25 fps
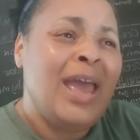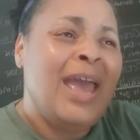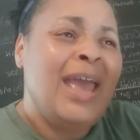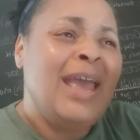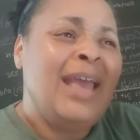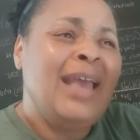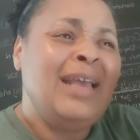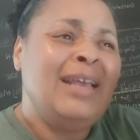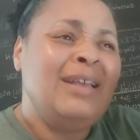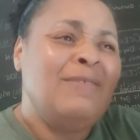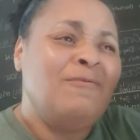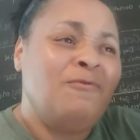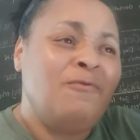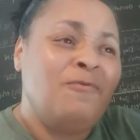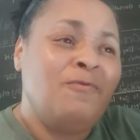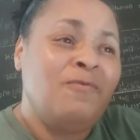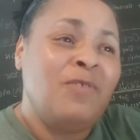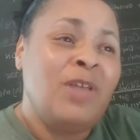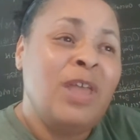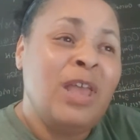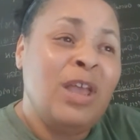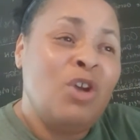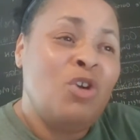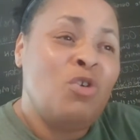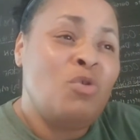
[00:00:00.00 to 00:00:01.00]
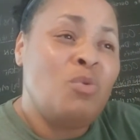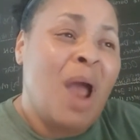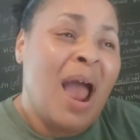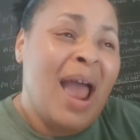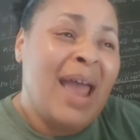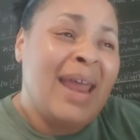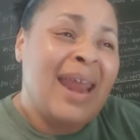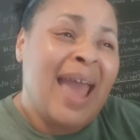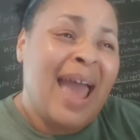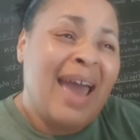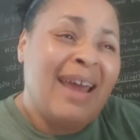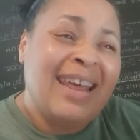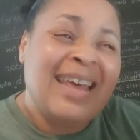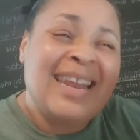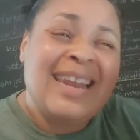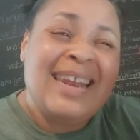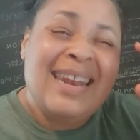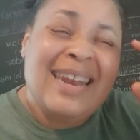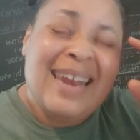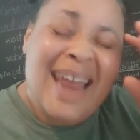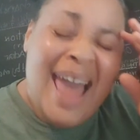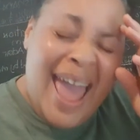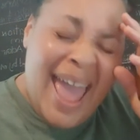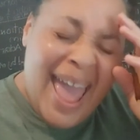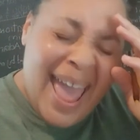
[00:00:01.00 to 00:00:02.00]
He, he cried out,
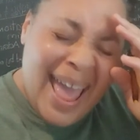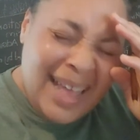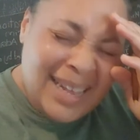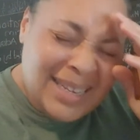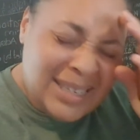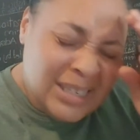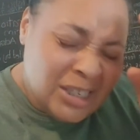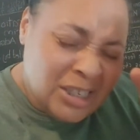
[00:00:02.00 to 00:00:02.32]
Alas,